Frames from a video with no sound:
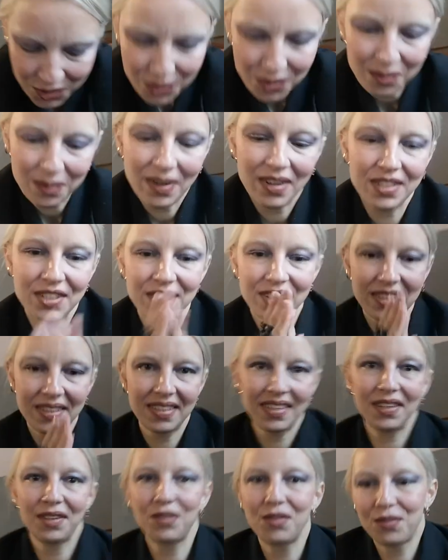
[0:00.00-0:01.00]
you so much,
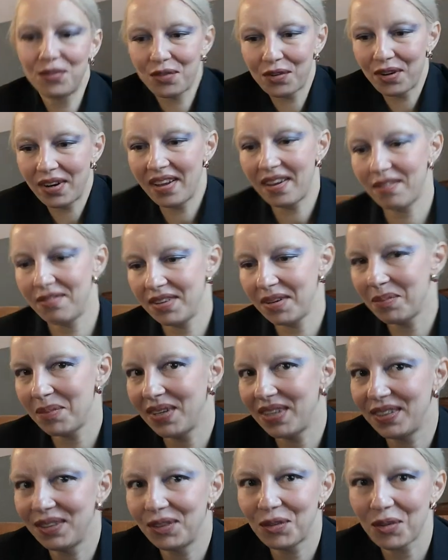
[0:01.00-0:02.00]
and thank you for having
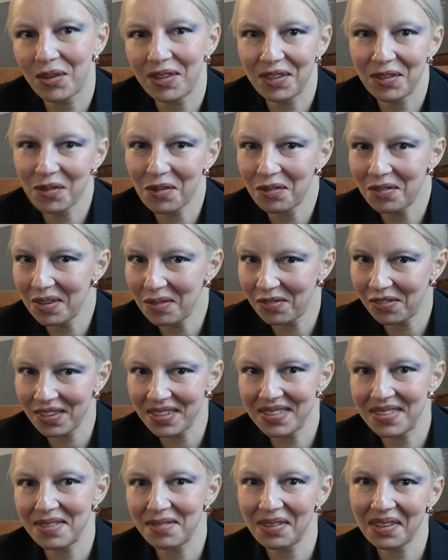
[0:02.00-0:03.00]
me in Torino Film
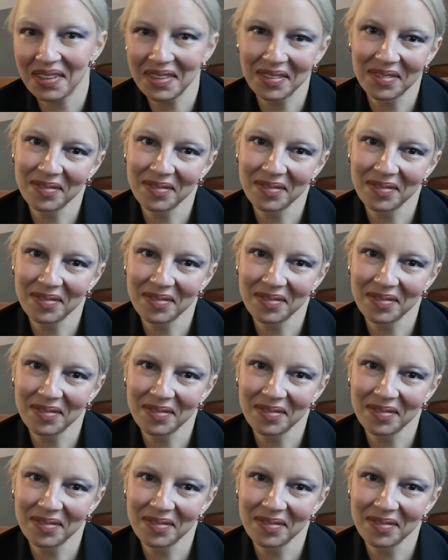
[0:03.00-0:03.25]
Festival.